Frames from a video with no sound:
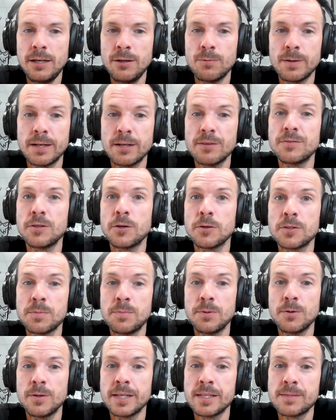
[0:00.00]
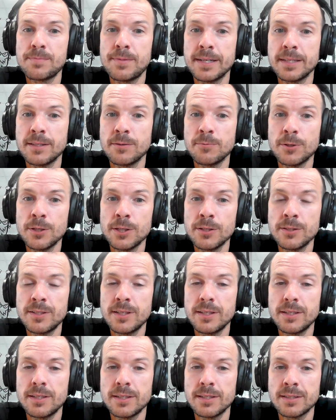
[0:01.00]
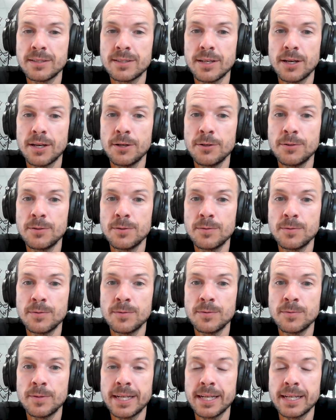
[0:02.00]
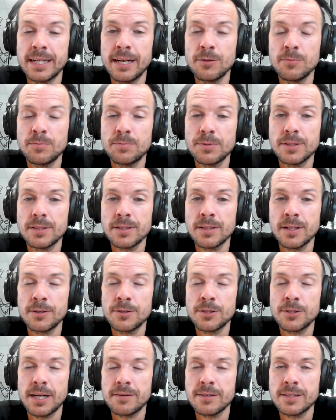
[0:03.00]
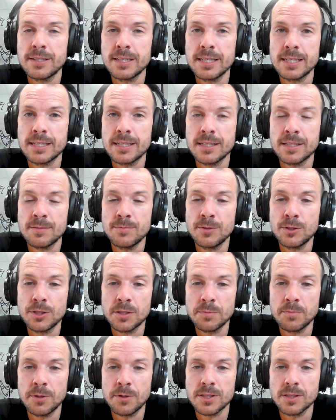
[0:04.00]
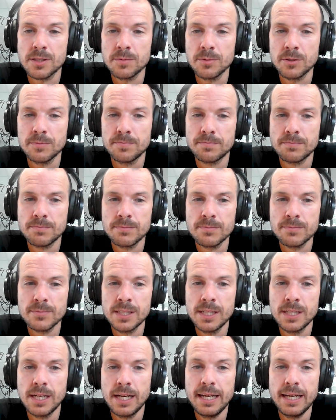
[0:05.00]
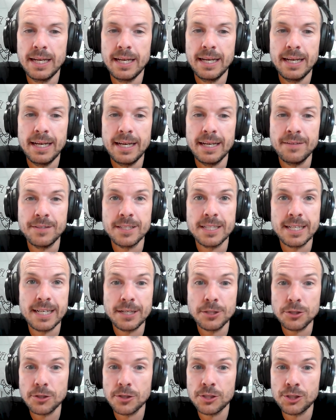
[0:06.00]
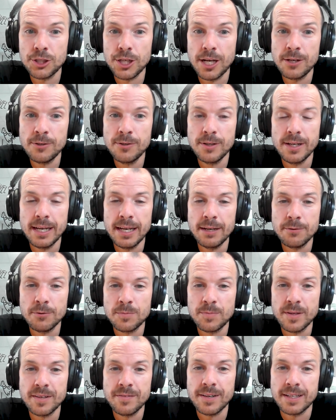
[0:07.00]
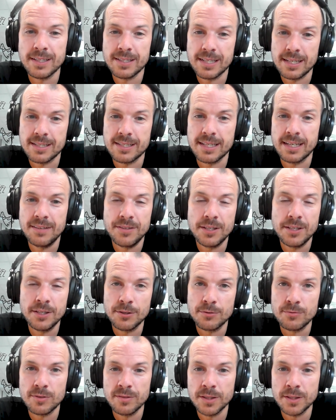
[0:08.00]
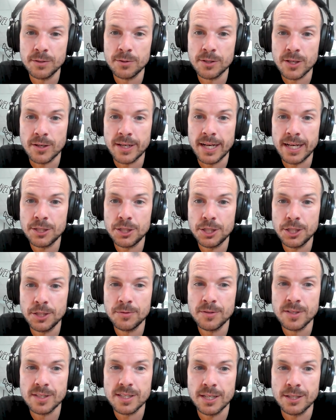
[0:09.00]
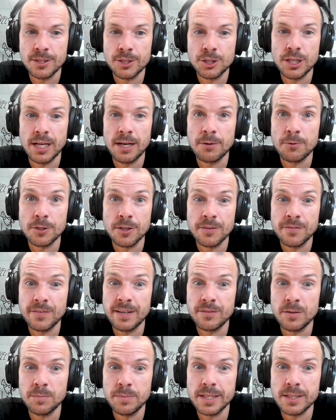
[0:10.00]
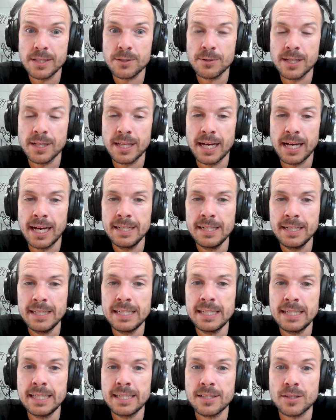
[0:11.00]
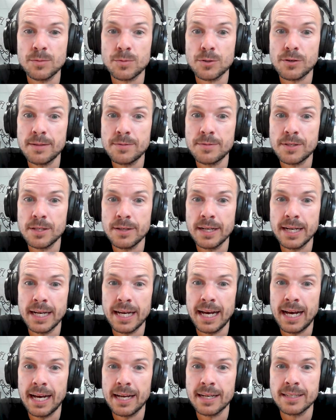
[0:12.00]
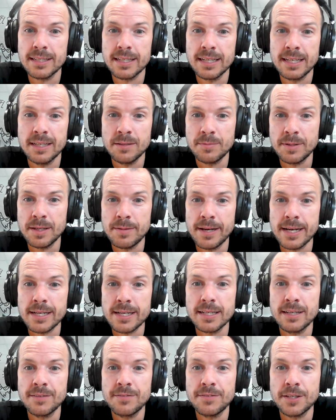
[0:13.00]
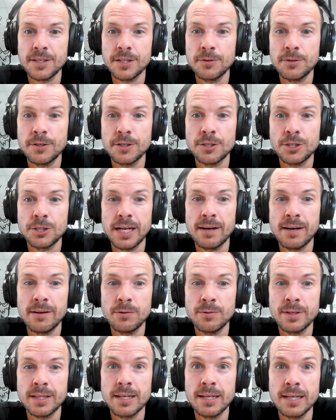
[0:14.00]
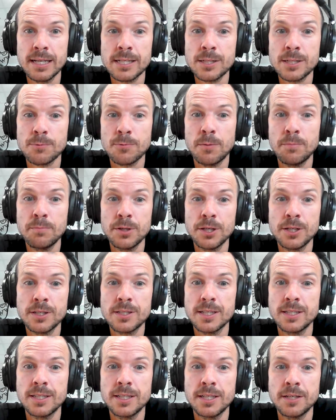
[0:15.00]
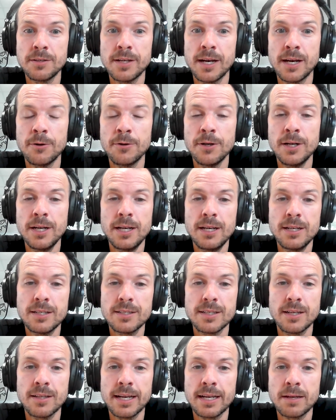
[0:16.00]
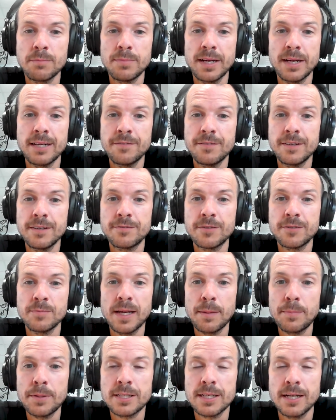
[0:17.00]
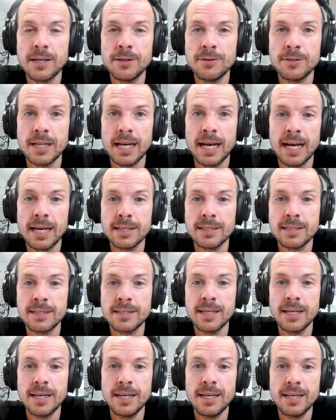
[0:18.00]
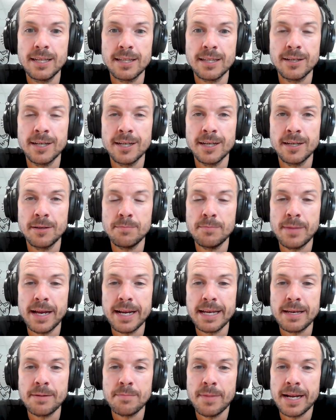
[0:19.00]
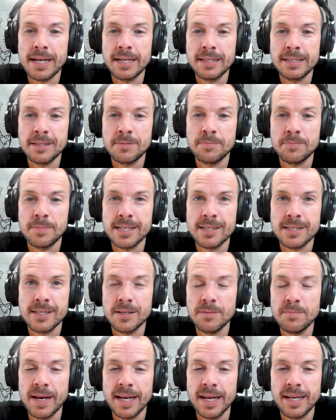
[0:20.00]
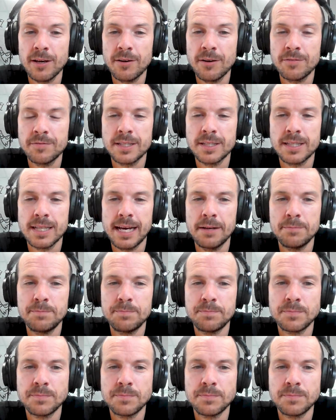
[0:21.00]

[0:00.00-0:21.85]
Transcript: We'd love your support in spreading the word so we can help those charities as much as possible. If you did enjoy the show, it would be fantastic if you could review us on iTunes and share what your favourite bits were there. Subscribe to it, and it'd be amazing if you could share it with at least one person that you know so they can benefit from the episode and the many, many tidbits that Becky offered there.